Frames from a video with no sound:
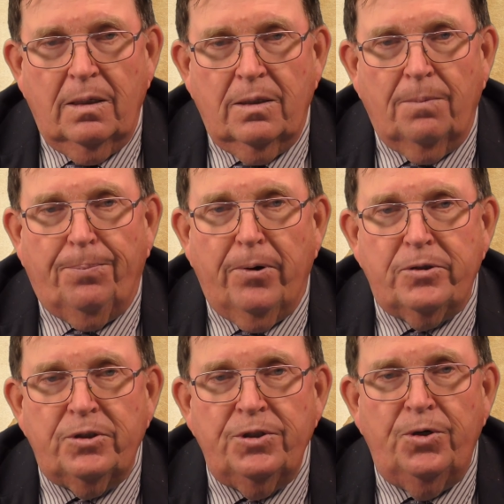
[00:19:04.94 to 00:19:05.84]
The
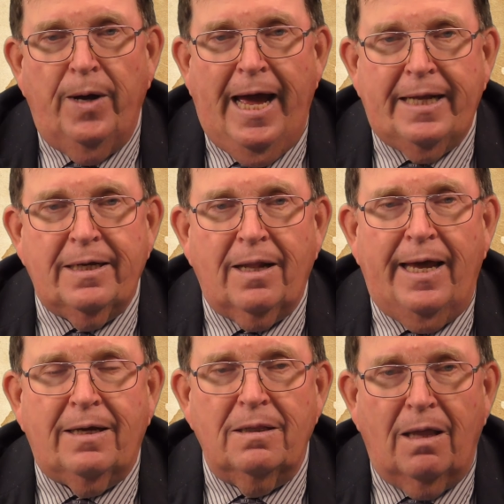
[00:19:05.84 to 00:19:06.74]
person who acted
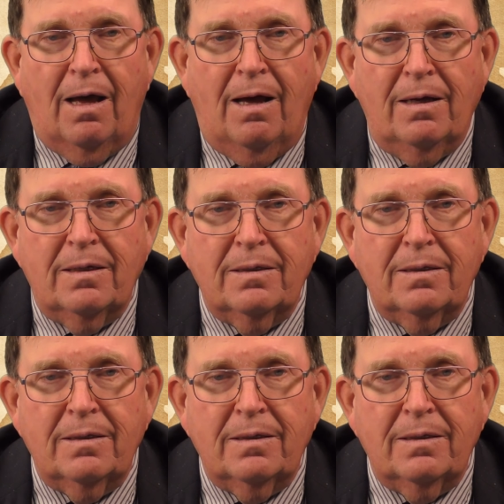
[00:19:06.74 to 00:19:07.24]
like Allah